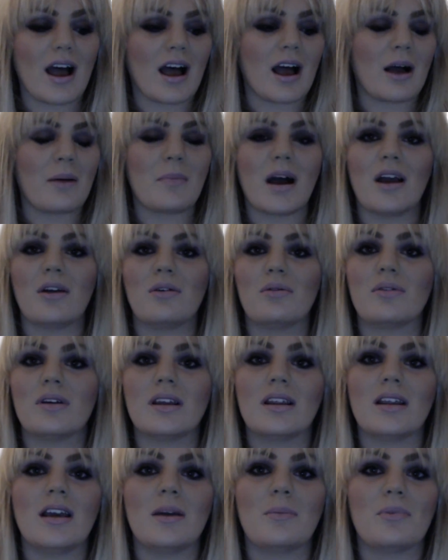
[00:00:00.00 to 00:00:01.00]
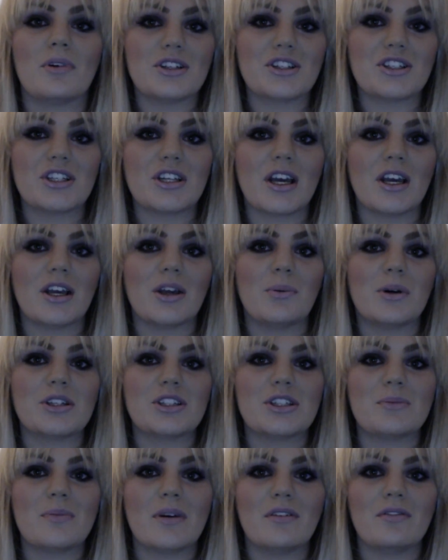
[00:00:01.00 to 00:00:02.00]
I really appreciate you
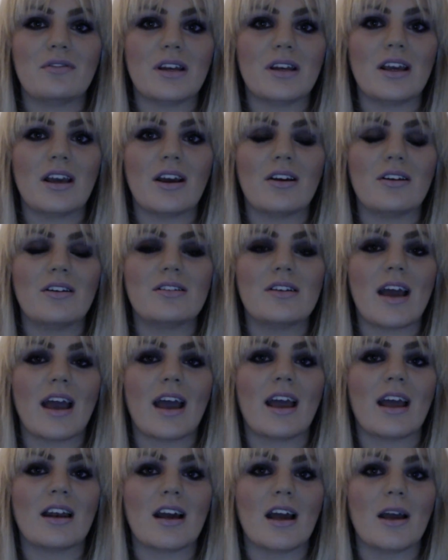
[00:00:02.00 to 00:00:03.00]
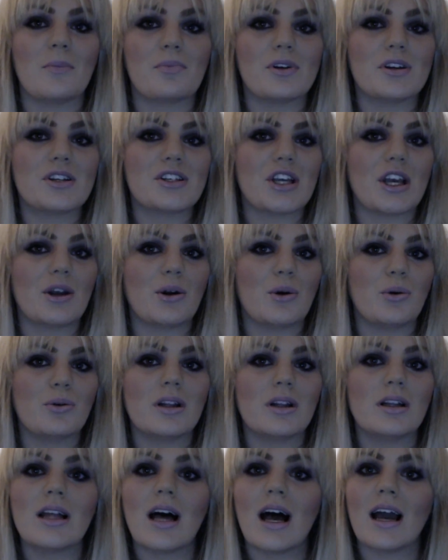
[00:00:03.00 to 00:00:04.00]
watching my video, and I appreciate all
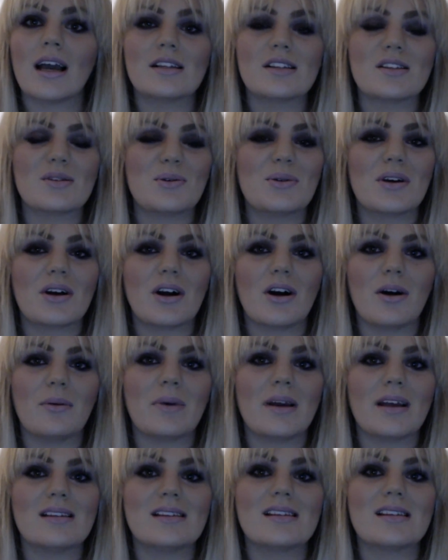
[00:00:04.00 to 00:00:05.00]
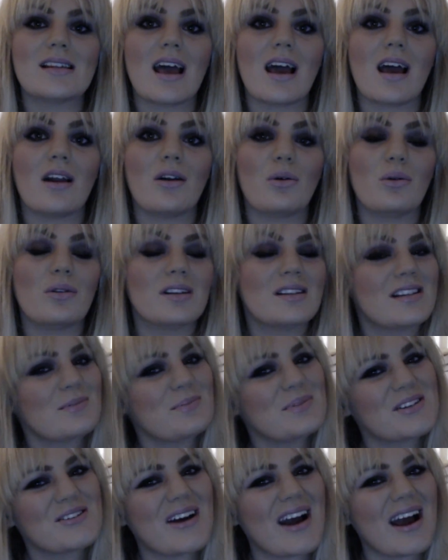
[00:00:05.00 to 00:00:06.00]
the likes, all the comments, and all the
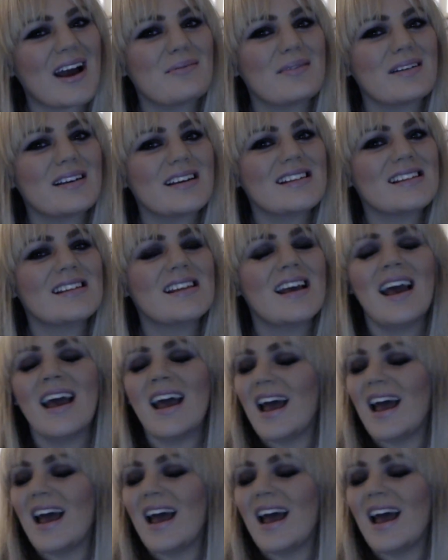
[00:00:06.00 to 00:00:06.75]
subscribers.